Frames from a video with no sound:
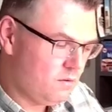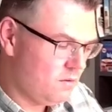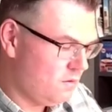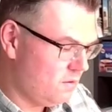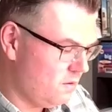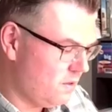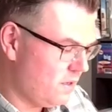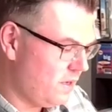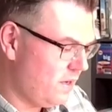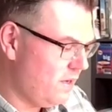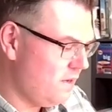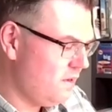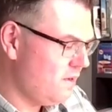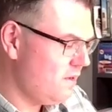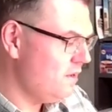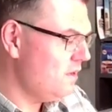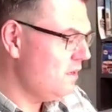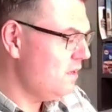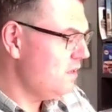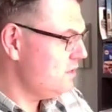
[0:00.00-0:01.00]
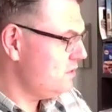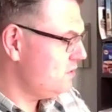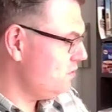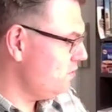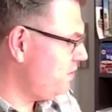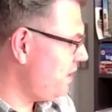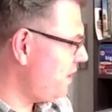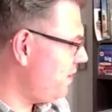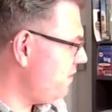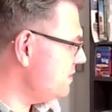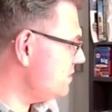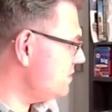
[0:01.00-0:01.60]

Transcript: Okay? So there is